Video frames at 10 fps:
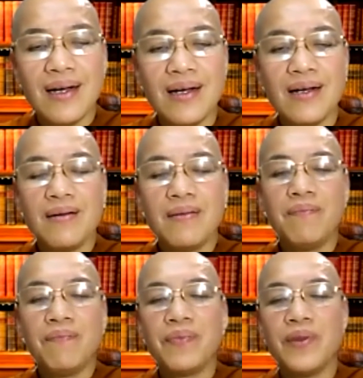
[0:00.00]

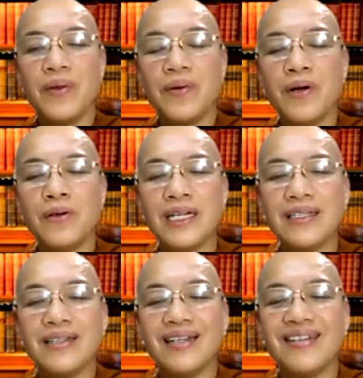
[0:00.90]
Um, you know
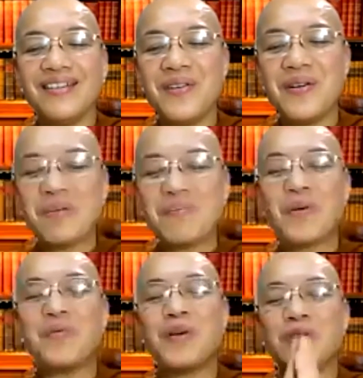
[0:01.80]
that uh, you know the
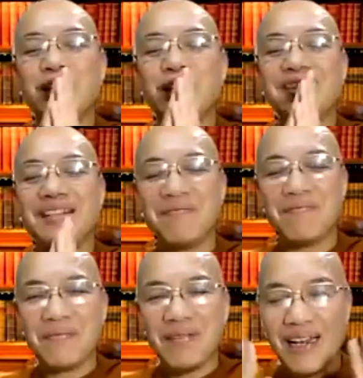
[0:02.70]

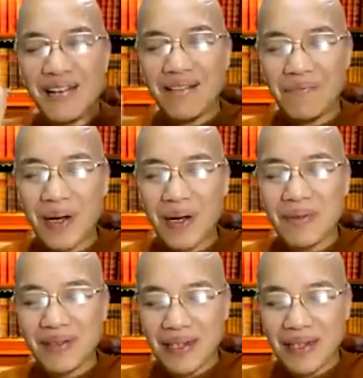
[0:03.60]
prostrating, uh,